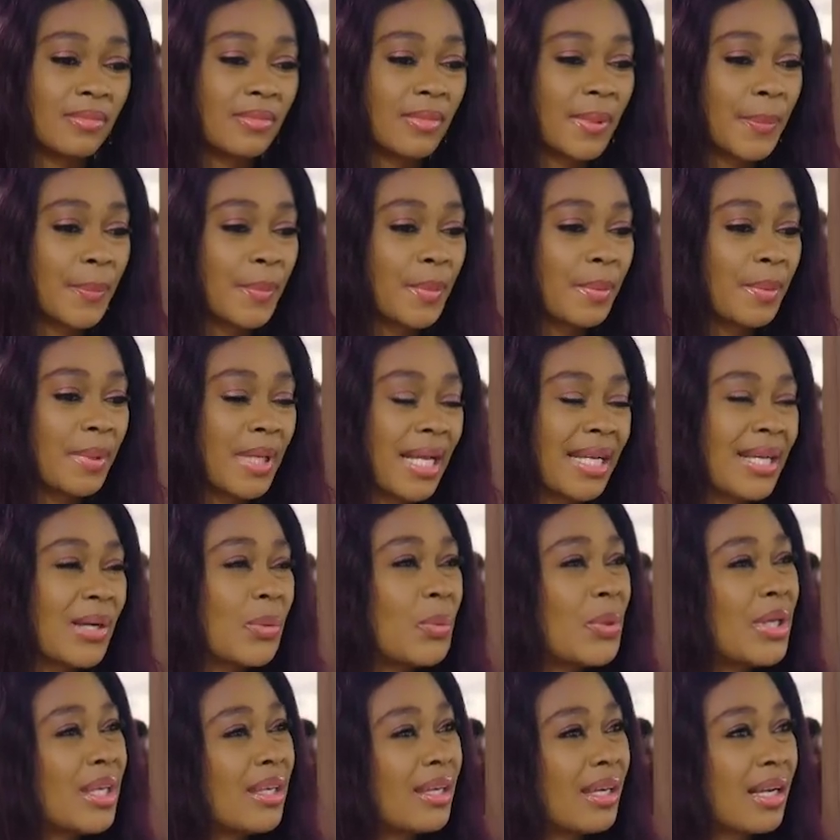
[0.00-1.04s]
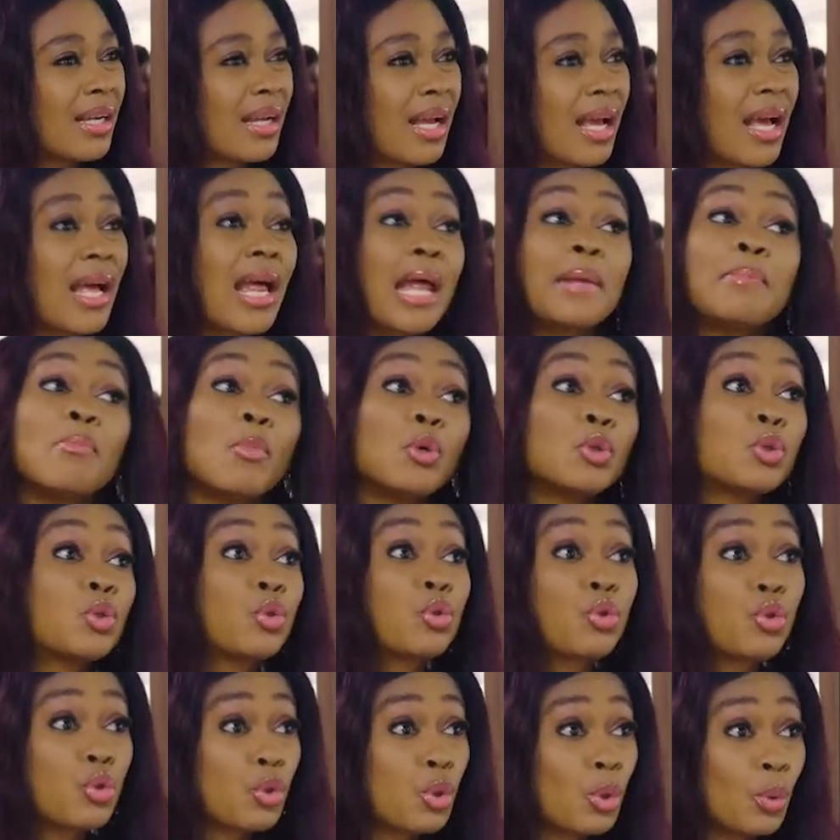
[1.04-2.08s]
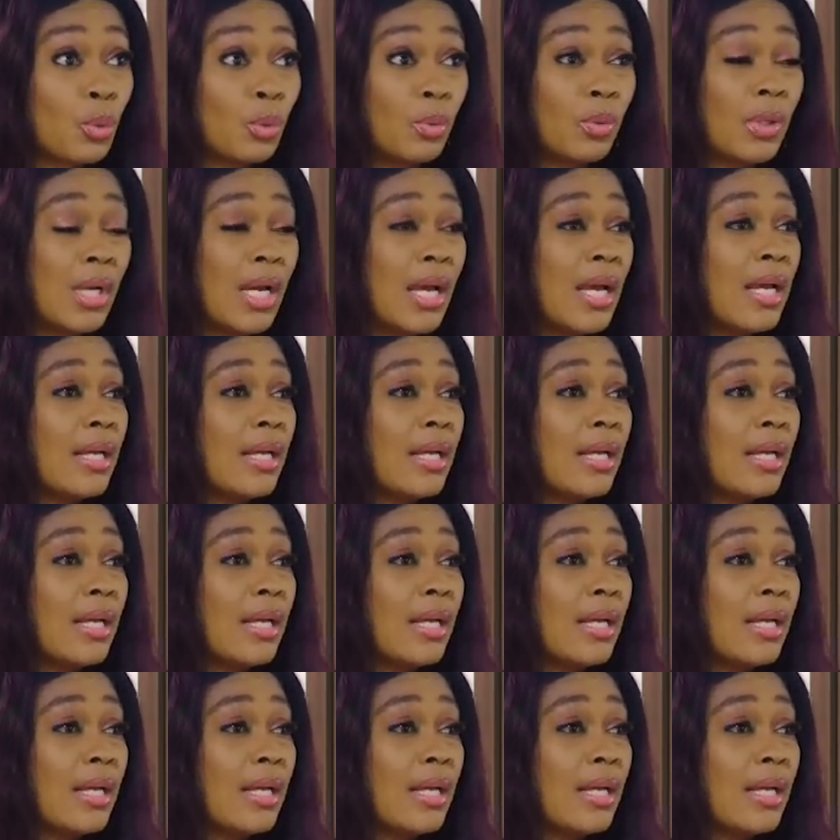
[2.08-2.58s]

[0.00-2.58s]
maybe like a week, at most two.